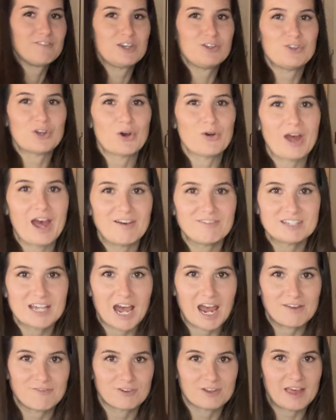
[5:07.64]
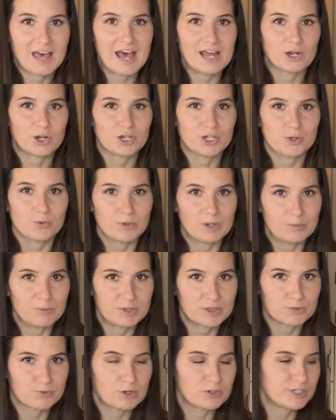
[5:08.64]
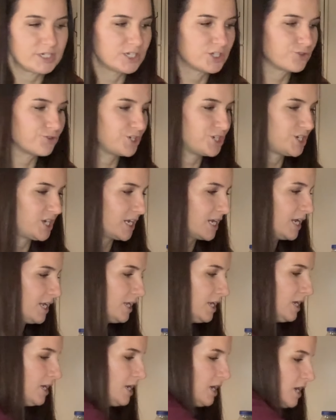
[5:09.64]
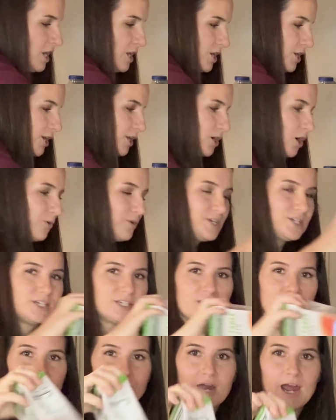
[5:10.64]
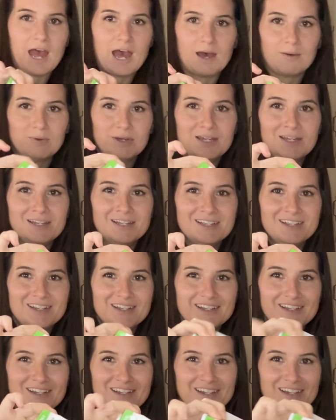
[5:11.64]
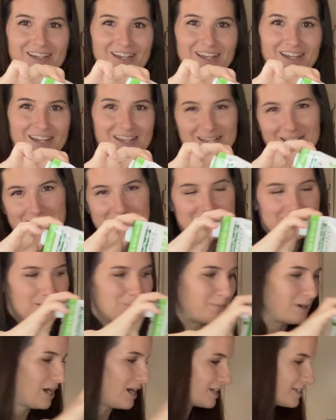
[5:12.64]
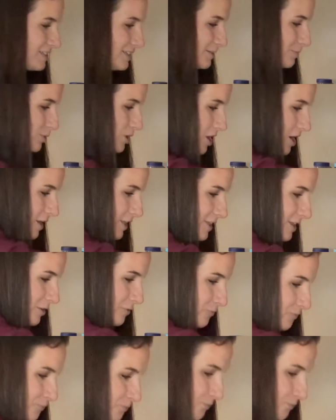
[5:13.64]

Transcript: you don't have time for that or you went with the rotisserie chicken, you can always just grab some boxed broth.